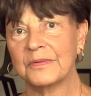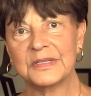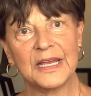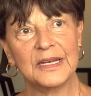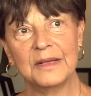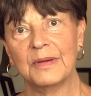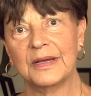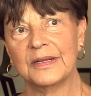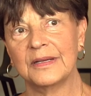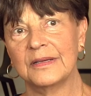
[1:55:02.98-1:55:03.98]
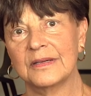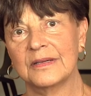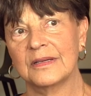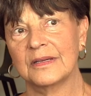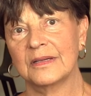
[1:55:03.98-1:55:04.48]
there was anybody,
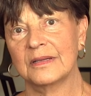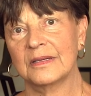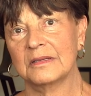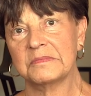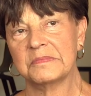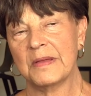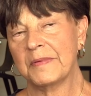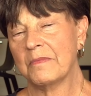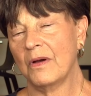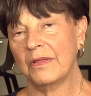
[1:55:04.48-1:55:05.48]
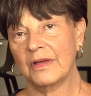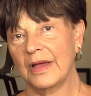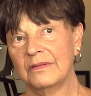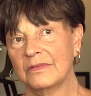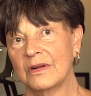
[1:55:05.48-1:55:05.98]
maybe Martha,
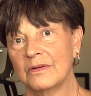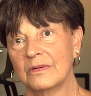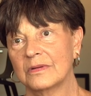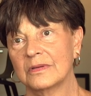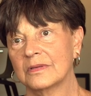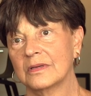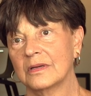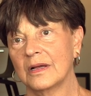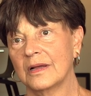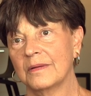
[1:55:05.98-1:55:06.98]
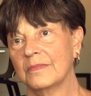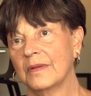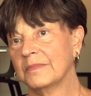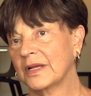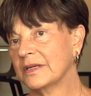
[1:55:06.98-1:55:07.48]
I don't know. Um,
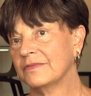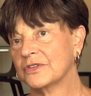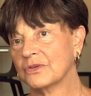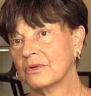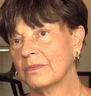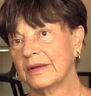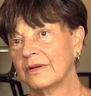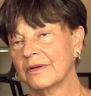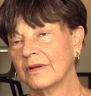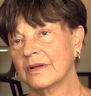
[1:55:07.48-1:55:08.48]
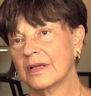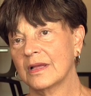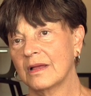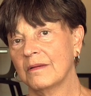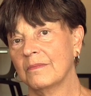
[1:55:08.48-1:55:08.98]
I'm not even sure about her.
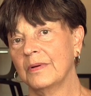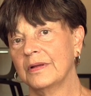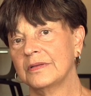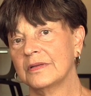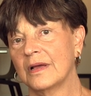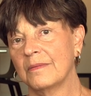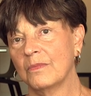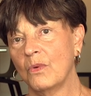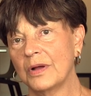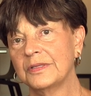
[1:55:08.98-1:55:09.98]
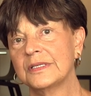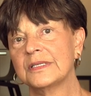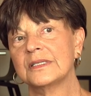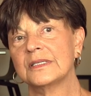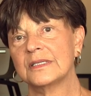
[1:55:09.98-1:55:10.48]
But um,
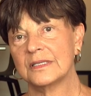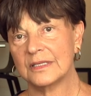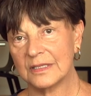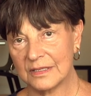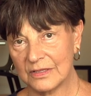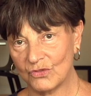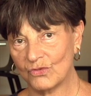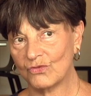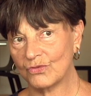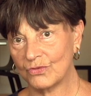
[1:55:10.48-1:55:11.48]
once,